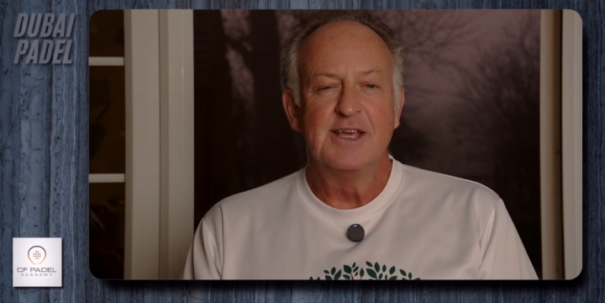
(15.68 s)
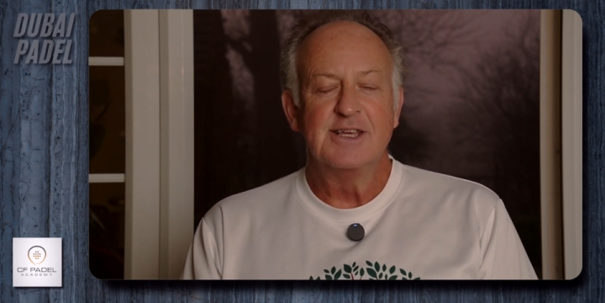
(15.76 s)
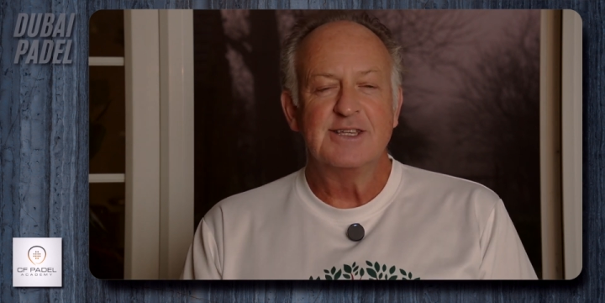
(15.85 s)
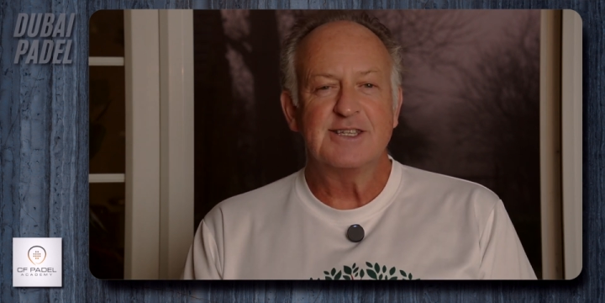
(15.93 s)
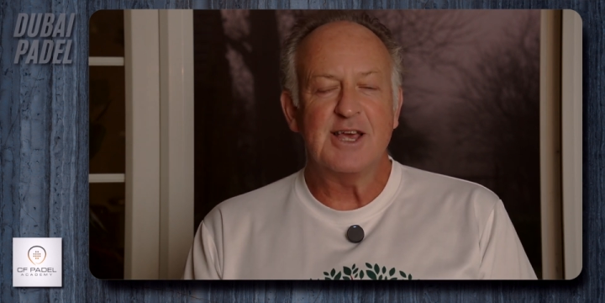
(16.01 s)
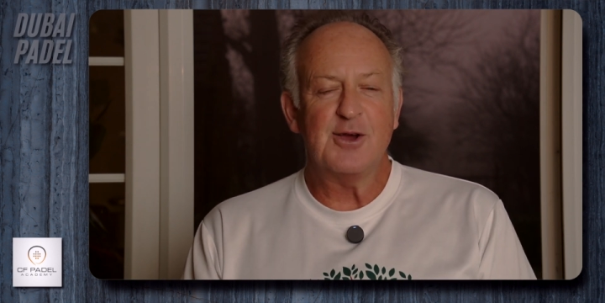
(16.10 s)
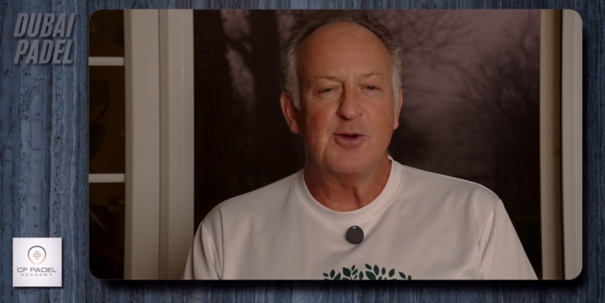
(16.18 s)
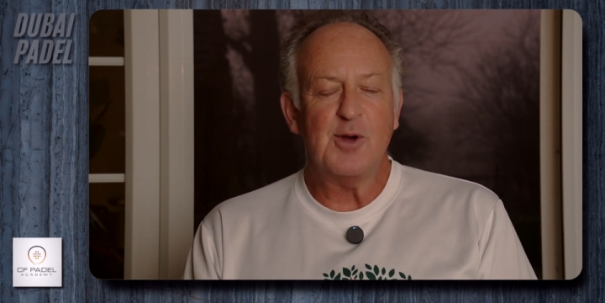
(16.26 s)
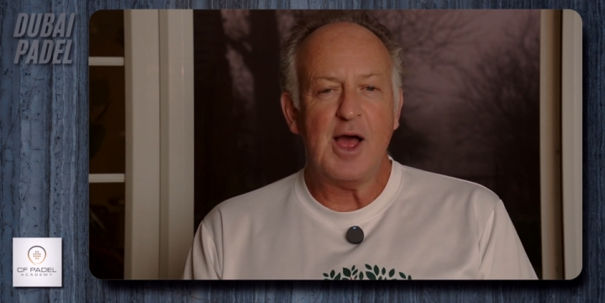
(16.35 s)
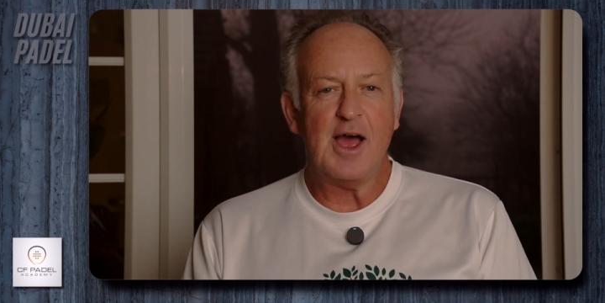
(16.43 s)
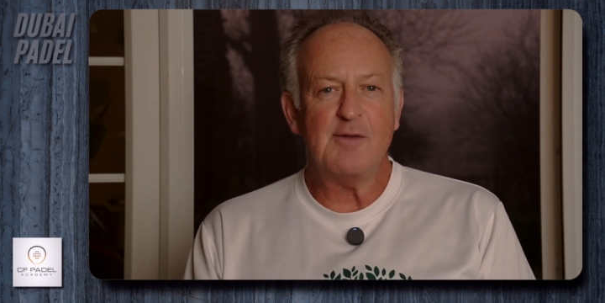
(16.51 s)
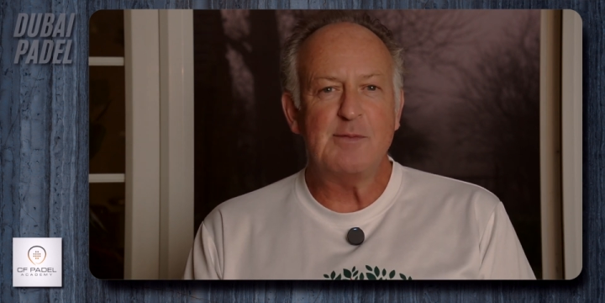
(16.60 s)
So
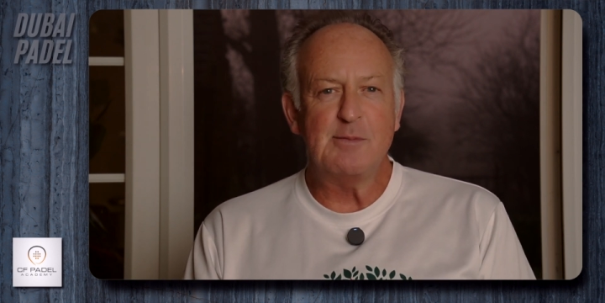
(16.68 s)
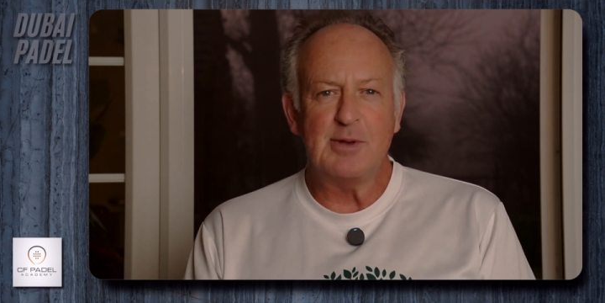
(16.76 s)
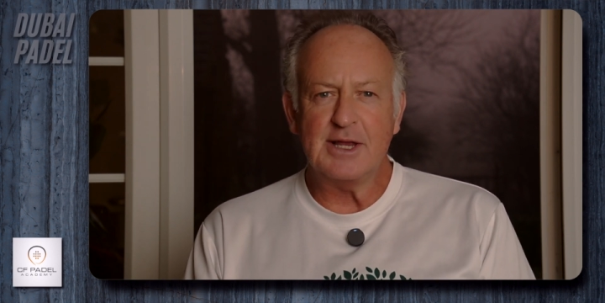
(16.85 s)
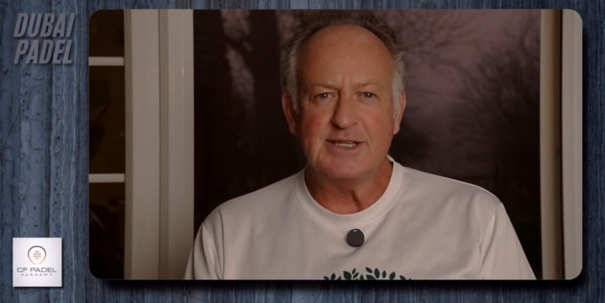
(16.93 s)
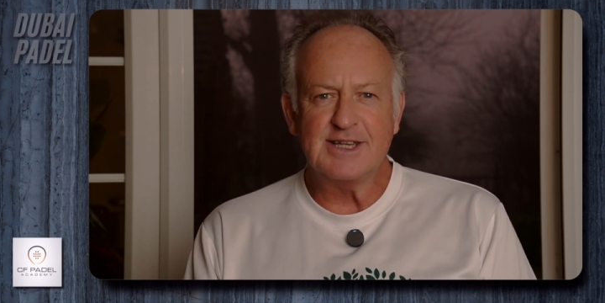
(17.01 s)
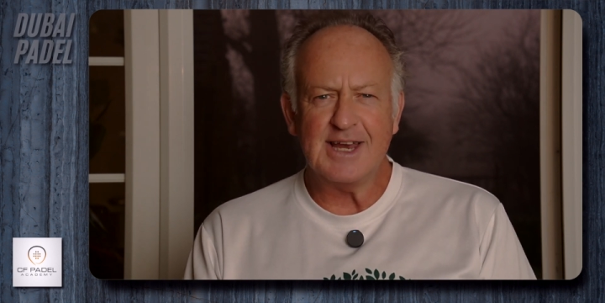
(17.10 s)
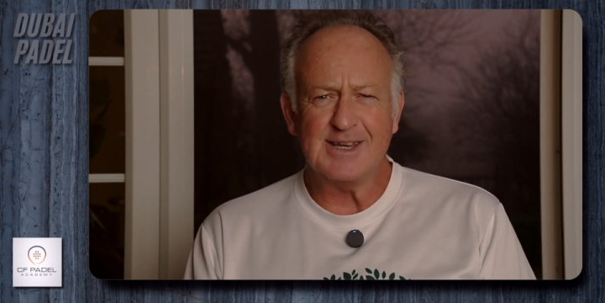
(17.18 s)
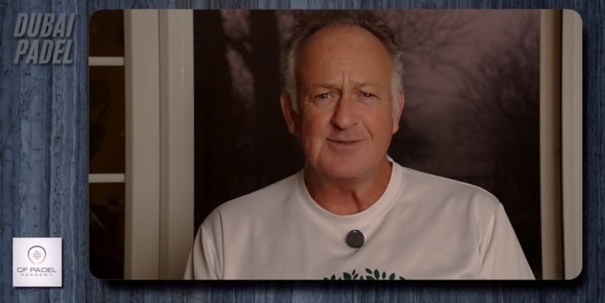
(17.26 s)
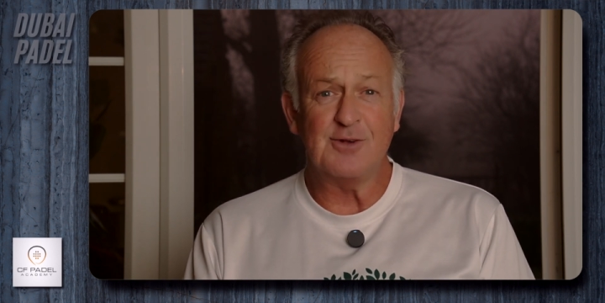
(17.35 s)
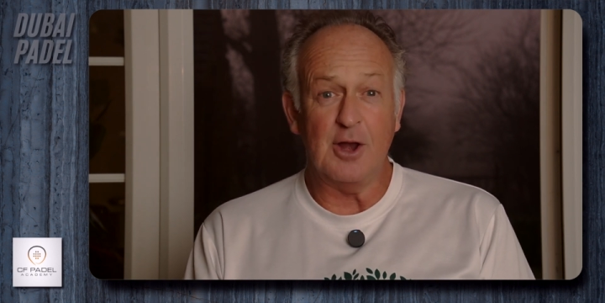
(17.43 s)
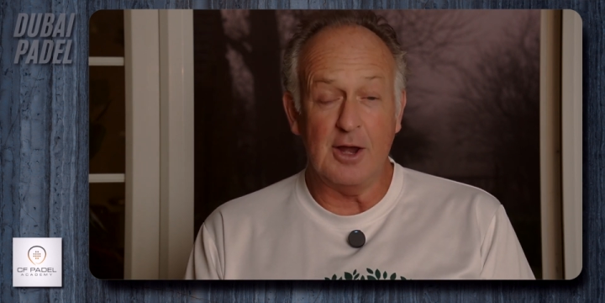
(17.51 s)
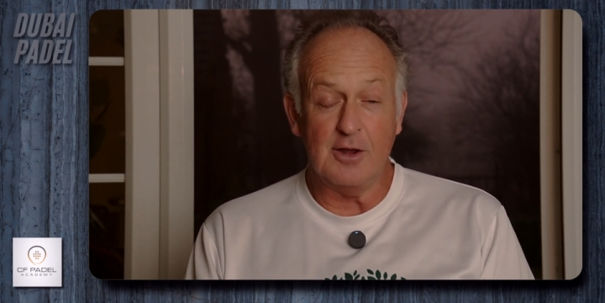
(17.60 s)
I've been playing tennis
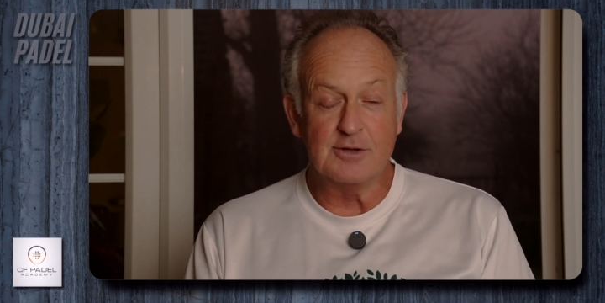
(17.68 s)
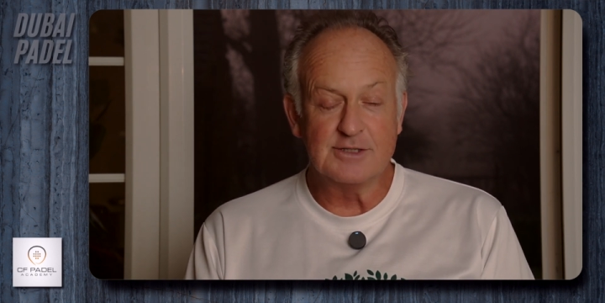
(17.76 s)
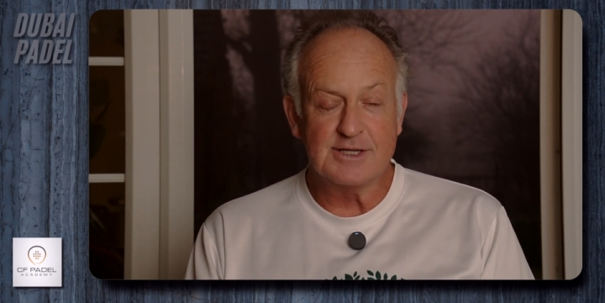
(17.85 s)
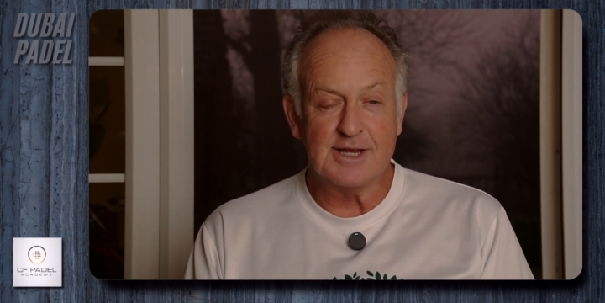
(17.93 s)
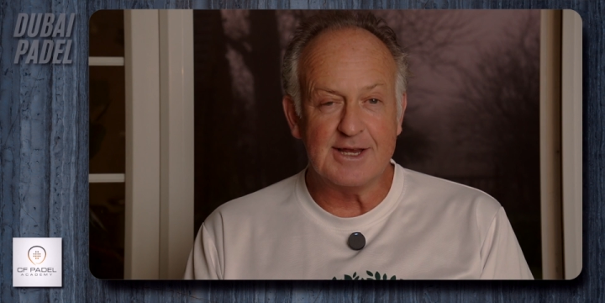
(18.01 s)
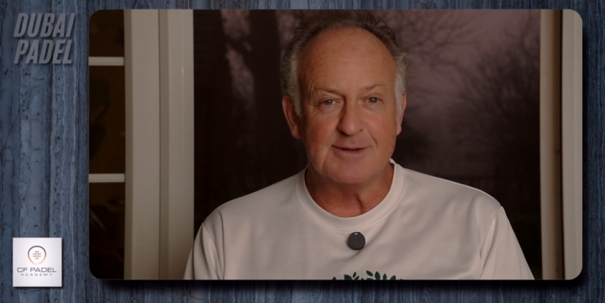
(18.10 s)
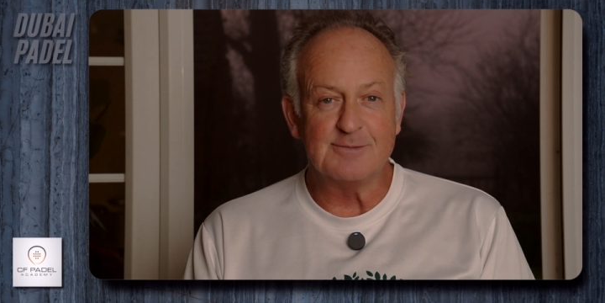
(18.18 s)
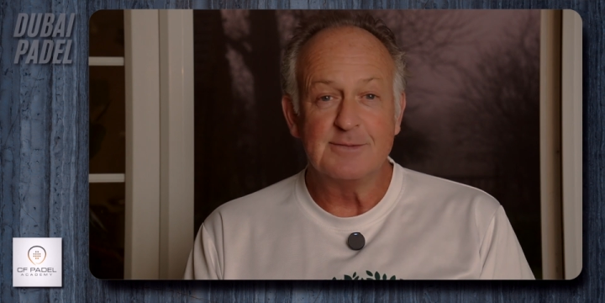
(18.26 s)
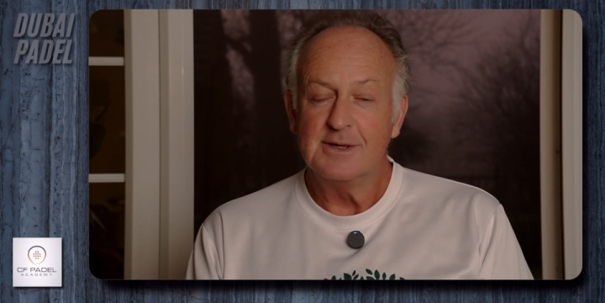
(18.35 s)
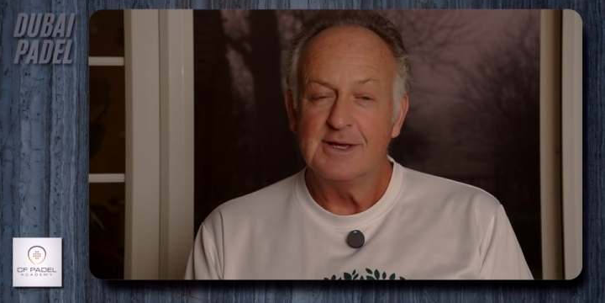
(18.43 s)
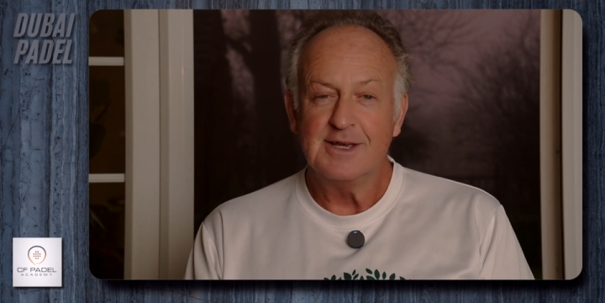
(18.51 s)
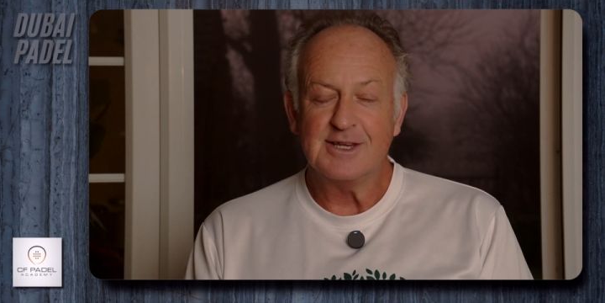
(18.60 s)
for a long time,
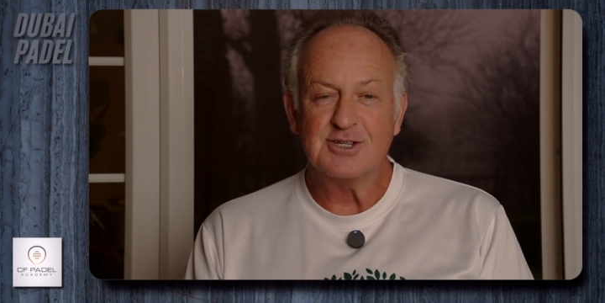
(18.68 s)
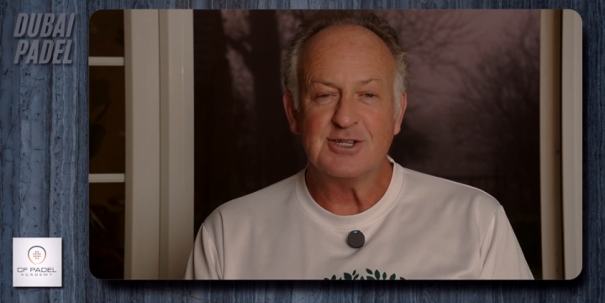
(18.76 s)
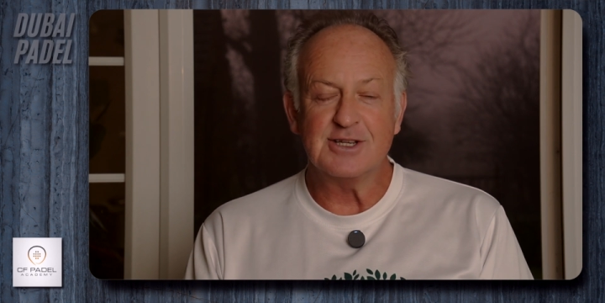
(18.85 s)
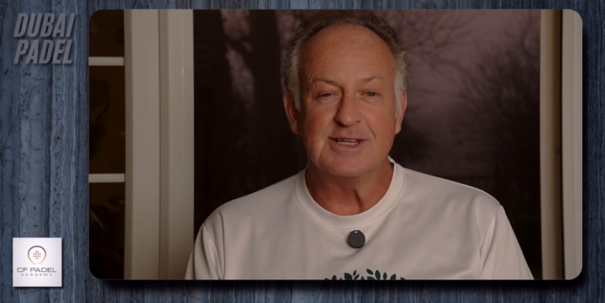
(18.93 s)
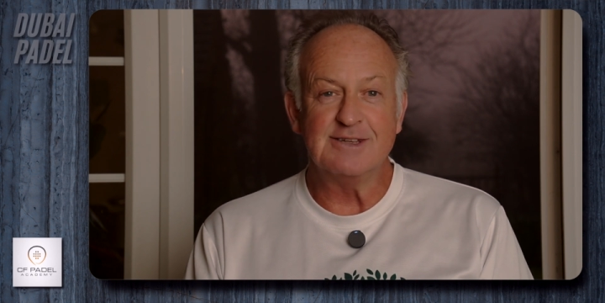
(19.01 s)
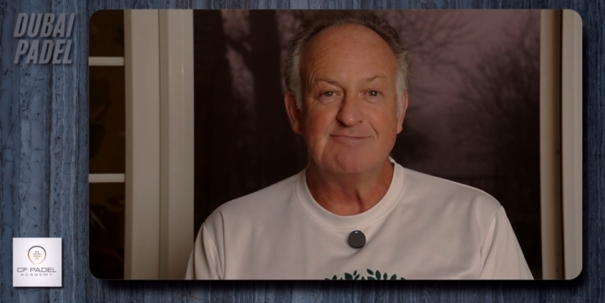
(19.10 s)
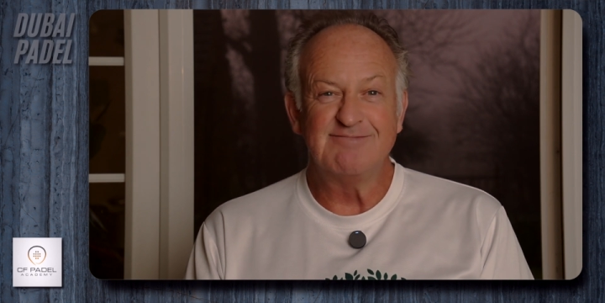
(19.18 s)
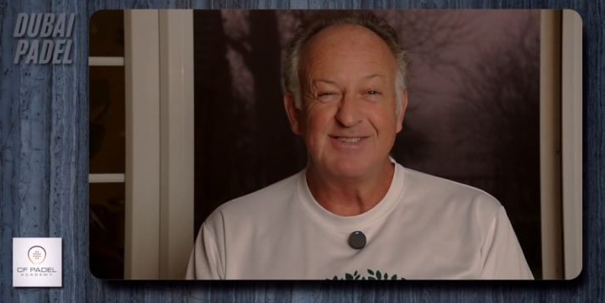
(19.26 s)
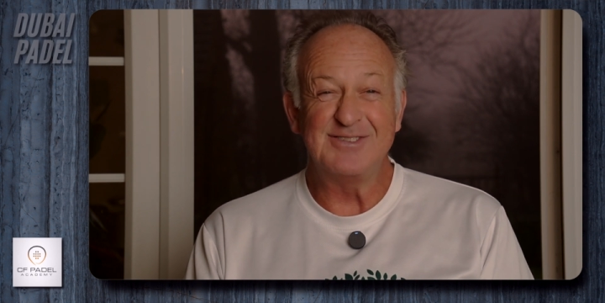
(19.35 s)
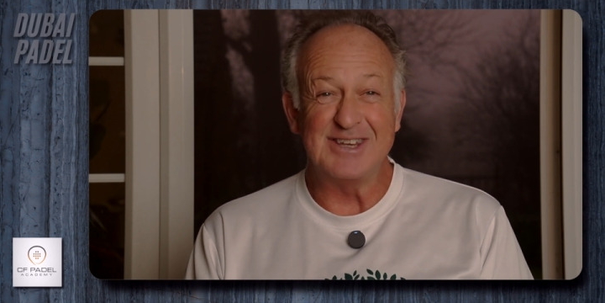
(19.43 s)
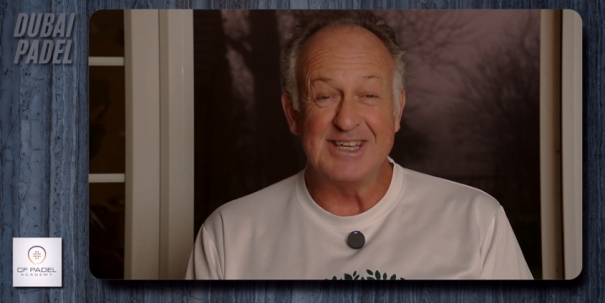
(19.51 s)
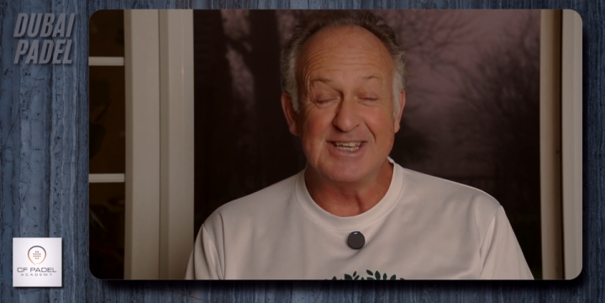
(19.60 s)
actually
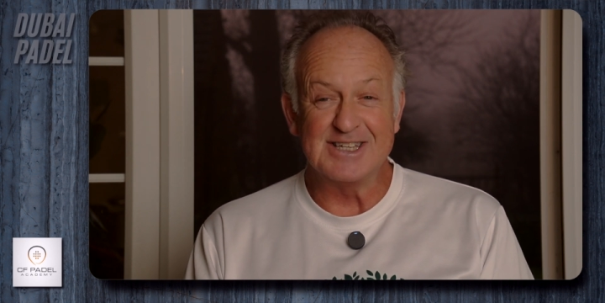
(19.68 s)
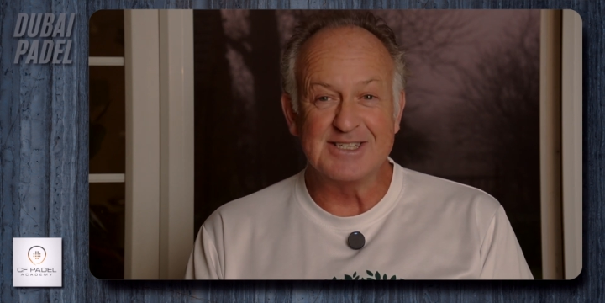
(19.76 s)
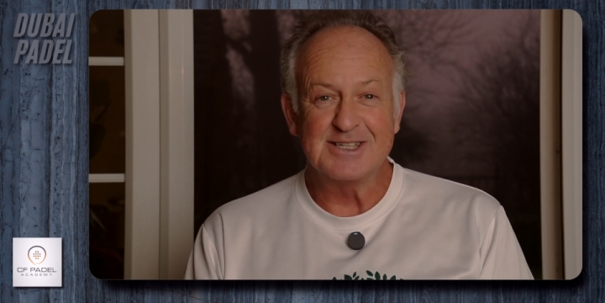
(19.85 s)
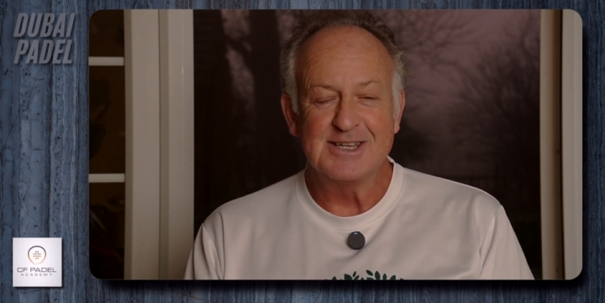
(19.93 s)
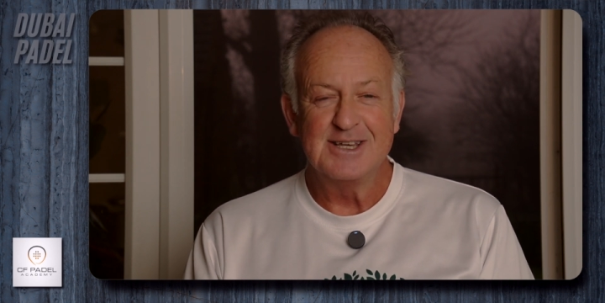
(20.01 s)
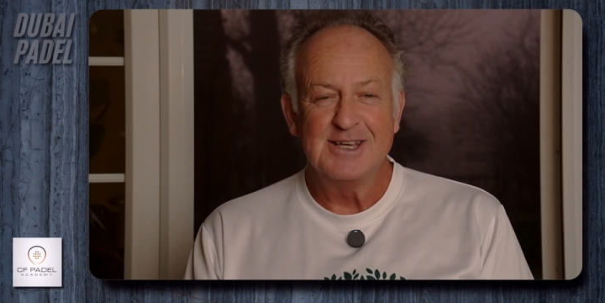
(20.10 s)
50 years.